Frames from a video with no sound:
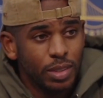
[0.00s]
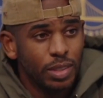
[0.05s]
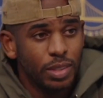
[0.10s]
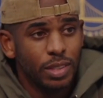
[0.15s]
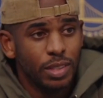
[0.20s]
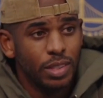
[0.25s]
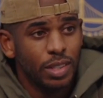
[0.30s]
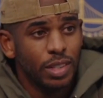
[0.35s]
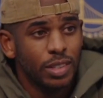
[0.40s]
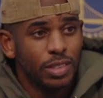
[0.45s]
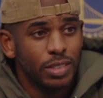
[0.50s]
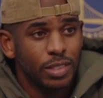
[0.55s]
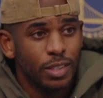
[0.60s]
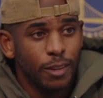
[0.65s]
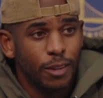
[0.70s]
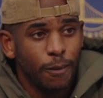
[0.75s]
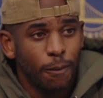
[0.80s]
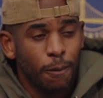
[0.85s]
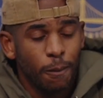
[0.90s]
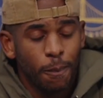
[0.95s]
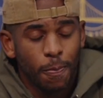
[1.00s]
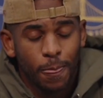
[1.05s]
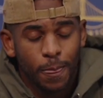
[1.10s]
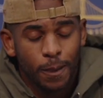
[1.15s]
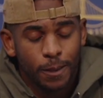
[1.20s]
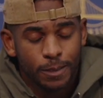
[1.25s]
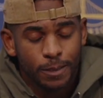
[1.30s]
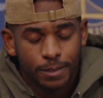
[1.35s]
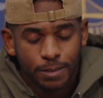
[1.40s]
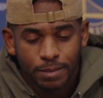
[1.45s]
you know, so
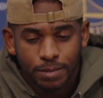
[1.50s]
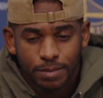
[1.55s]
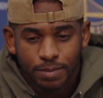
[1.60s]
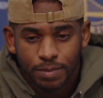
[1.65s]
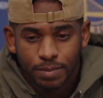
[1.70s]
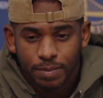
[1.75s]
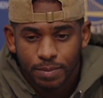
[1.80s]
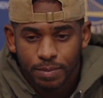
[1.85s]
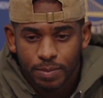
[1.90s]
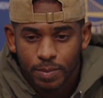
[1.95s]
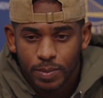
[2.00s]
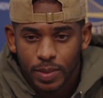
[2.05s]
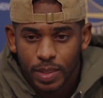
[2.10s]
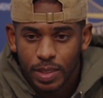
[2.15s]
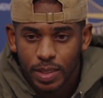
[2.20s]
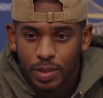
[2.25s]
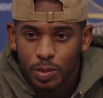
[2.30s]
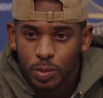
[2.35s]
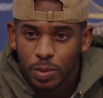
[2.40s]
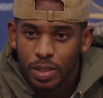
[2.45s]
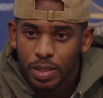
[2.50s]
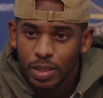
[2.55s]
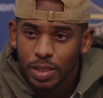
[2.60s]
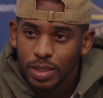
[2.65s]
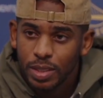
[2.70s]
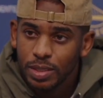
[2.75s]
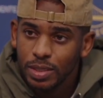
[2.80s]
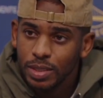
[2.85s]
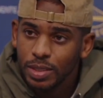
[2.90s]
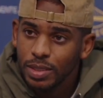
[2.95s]
is what it
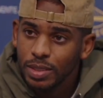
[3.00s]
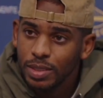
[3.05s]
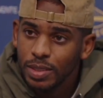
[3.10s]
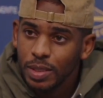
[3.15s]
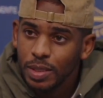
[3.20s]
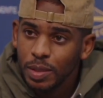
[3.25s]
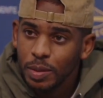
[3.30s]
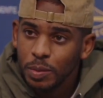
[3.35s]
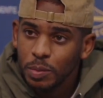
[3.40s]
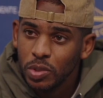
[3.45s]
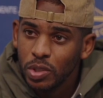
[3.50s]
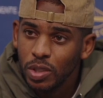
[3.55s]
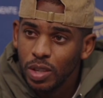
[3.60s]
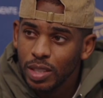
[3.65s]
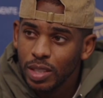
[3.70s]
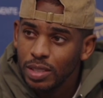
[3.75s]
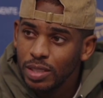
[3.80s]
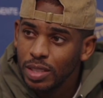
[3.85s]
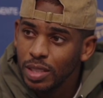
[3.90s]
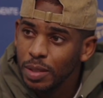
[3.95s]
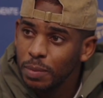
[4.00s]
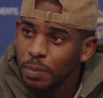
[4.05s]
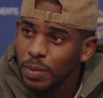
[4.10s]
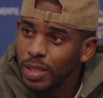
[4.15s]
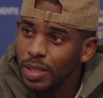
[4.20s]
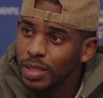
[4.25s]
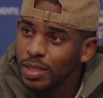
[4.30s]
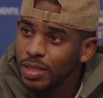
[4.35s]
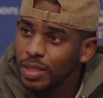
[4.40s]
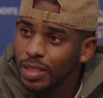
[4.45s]
is. I'm sure I see him in
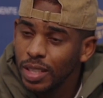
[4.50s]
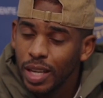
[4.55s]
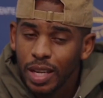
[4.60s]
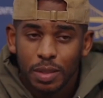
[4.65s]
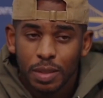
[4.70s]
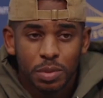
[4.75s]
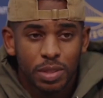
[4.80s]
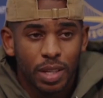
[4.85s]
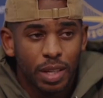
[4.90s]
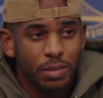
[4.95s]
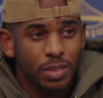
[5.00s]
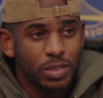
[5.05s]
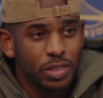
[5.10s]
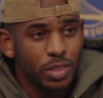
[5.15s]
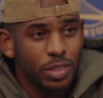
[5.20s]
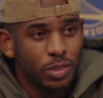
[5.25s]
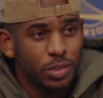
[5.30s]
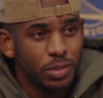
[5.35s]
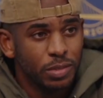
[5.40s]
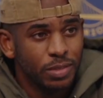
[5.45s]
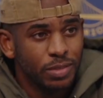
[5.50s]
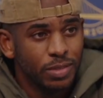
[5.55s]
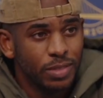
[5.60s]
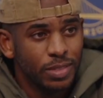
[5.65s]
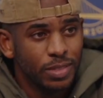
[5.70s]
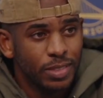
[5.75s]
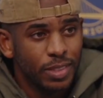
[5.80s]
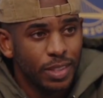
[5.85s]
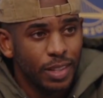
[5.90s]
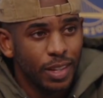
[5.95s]
a game seven soon.
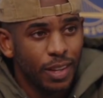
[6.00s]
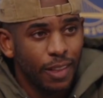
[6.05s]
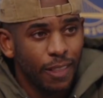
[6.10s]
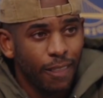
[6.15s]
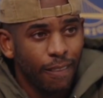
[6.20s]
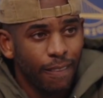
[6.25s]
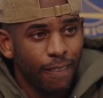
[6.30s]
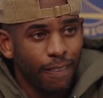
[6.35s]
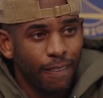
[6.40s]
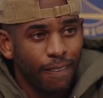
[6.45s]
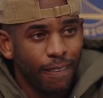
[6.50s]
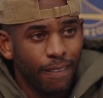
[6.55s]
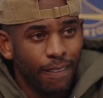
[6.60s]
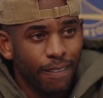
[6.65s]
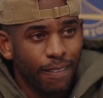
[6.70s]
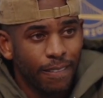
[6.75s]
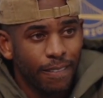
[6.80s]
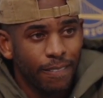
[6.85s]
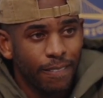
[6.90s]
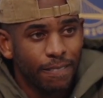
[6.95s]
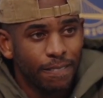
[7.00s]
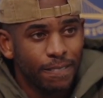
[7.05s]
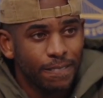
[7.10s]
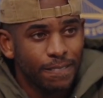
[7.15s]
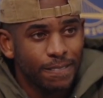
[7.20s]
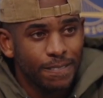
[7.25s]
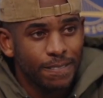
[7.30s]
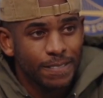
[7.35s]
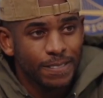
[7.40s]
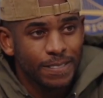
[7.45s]

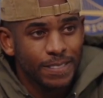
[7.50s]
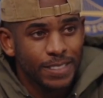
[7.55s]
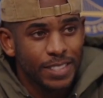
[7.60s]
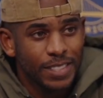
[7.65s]
That's